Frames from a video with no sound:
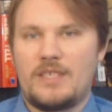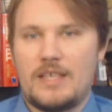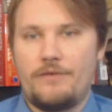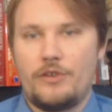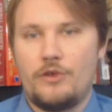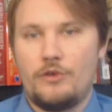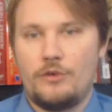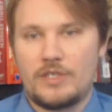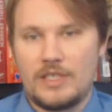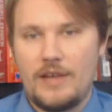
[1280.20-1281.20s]
7
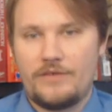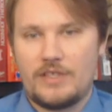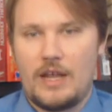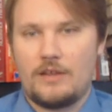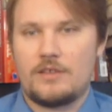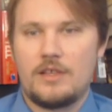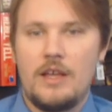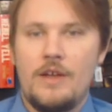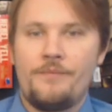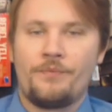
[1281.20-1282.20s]
new slave states.
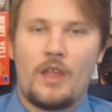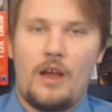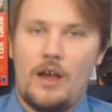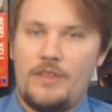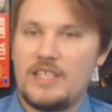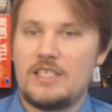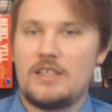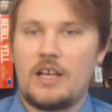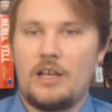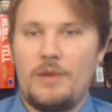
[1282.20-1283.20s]
This is
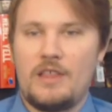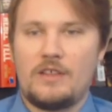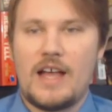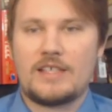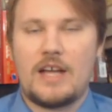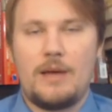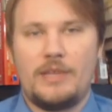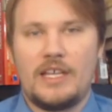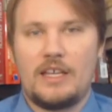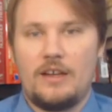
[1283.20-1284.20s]
not going to be the last
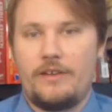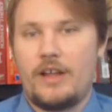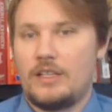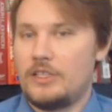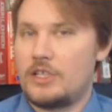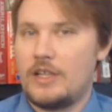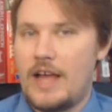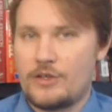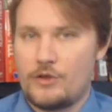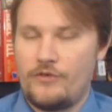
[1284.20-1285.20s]
time Lincoln and Douglas
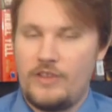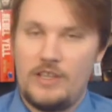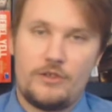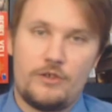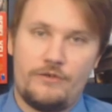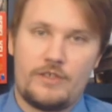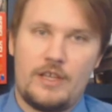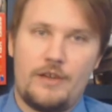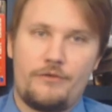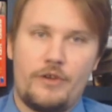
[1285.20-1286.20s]
clash over the issue of
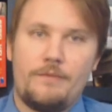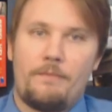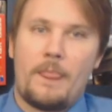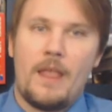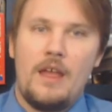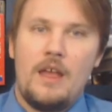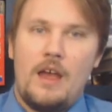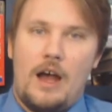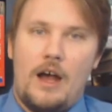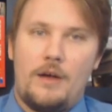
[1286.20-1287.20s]
slavery.
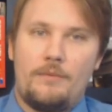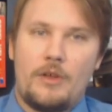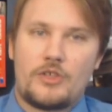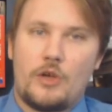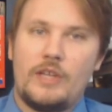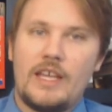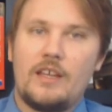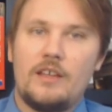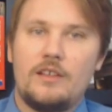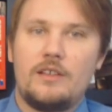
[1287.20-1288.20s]
So
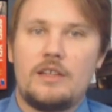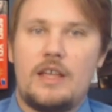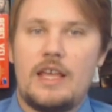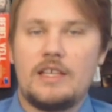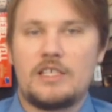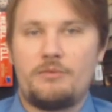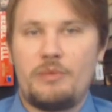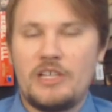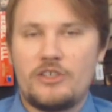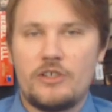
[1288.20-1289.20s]
Lincoln, his
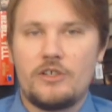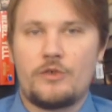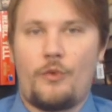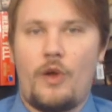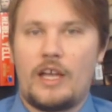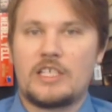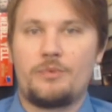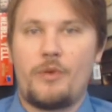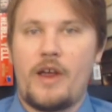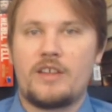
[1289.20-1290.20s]
speeches
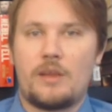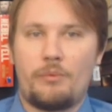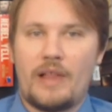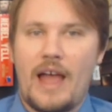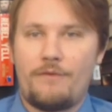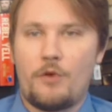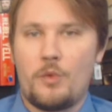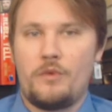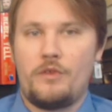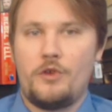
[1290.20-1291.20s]
expressed the
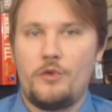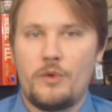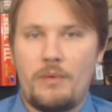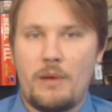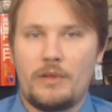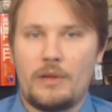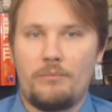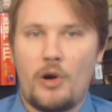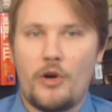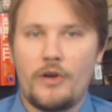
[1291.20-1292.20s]
platform of the new Republican
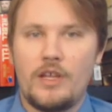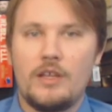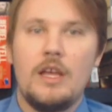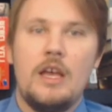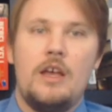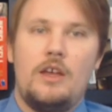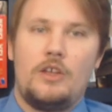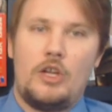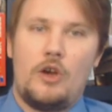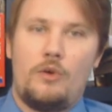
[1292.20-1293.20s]
Party.
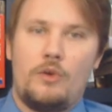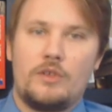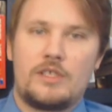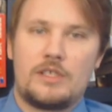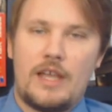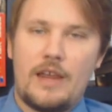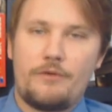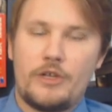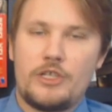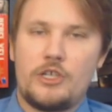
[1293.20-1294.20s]
You know,
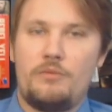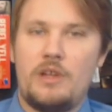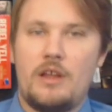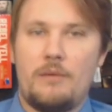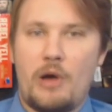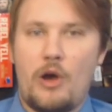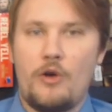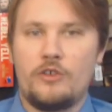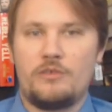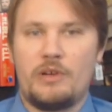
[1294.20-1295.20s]
slavery should be
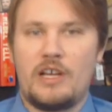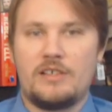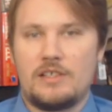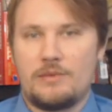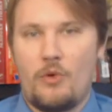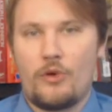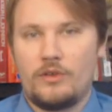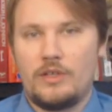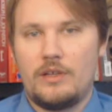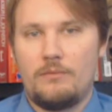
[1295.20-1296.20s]
opposed because it's
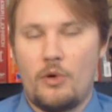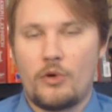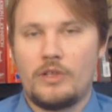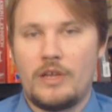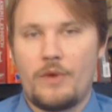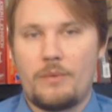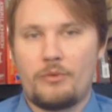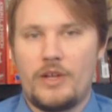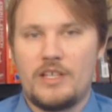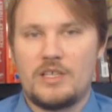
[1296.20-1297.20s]
morally
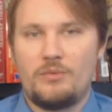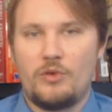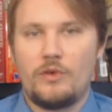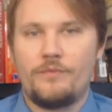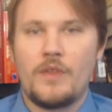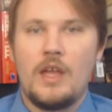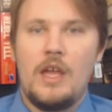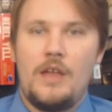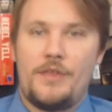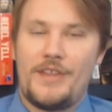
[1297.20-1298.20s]
reprehensible.
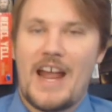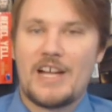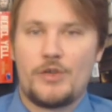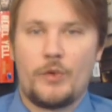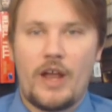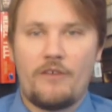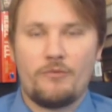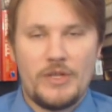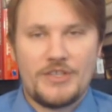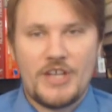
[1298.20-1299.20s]
The national
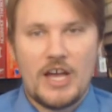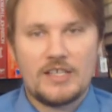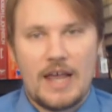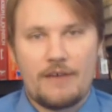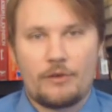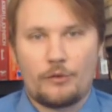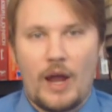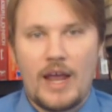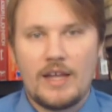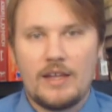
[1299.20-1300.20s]
government does have a
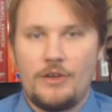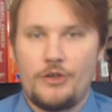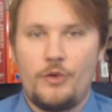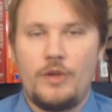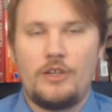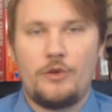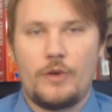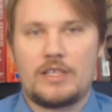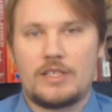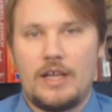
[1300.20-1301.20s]
right and duty to
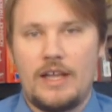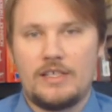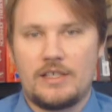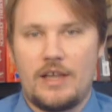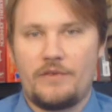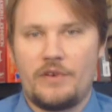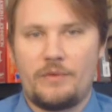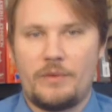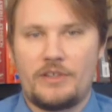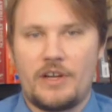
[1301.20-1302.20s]
exclude slavery
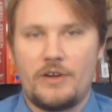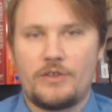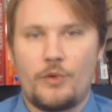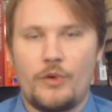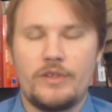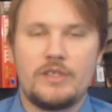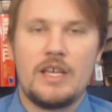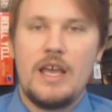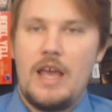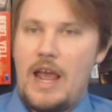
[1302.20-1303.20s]
from the territories,
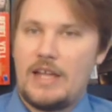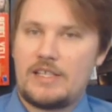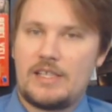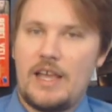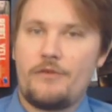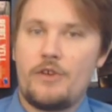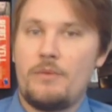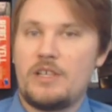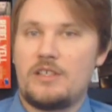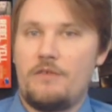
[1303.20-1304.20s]
and slavery
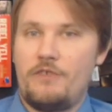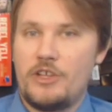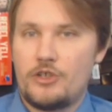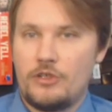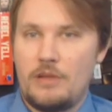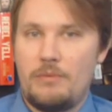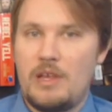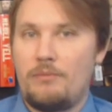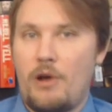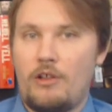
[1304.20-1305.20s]
must eventually
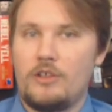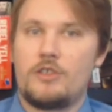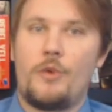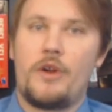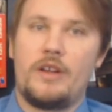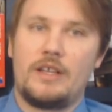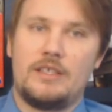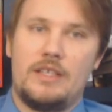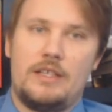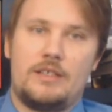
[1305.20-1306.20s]
be abolished where it
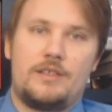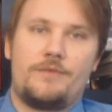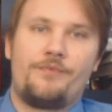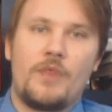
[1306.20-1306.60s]
exists.